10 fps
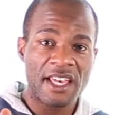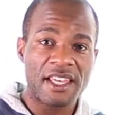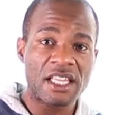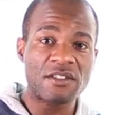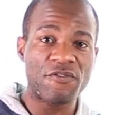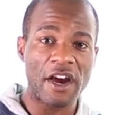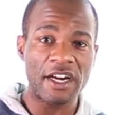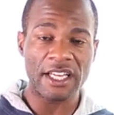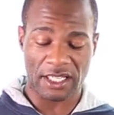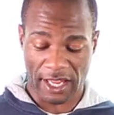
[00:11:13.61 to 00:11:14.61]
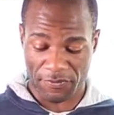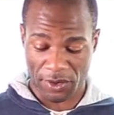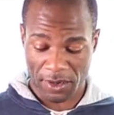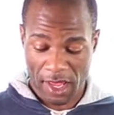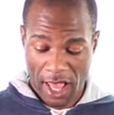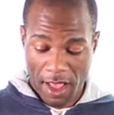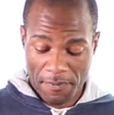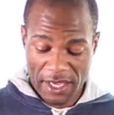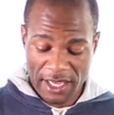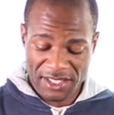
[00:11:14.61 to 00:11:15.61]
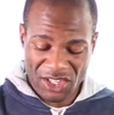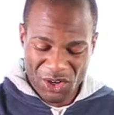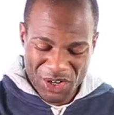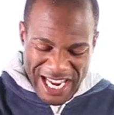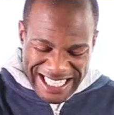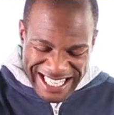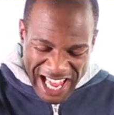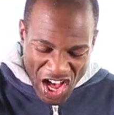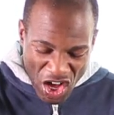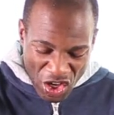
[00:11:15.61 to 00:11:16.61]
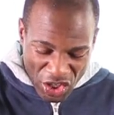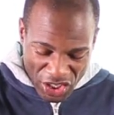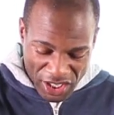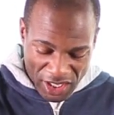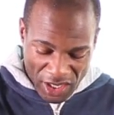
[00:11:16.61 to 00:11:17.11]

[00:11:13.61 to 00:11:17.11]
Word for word: is very clever because it creates a hook